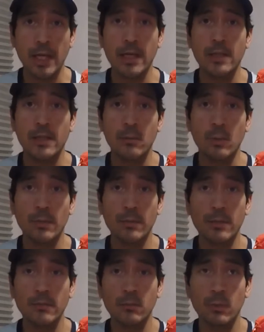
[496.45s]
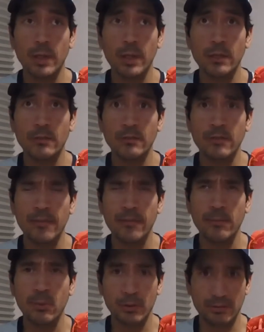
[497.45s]
and the women's weighs
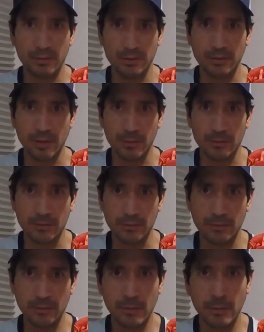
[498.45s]
7.6 ounces.